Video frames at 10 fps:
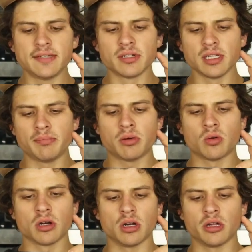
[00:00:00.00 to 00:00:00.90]
evenly
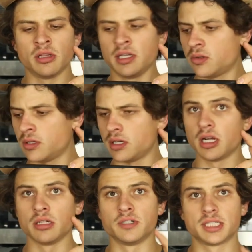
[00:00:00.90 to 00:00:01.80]
pour all the liquid
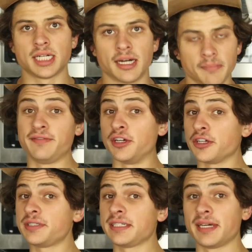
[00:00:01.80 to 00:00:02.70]
all over top. If you're
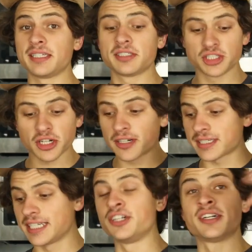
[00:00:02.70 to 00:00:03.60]
using mason jars
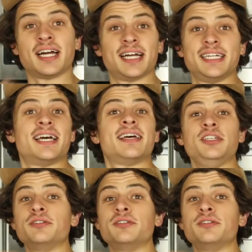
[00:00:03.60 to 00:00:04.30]
and you're not yet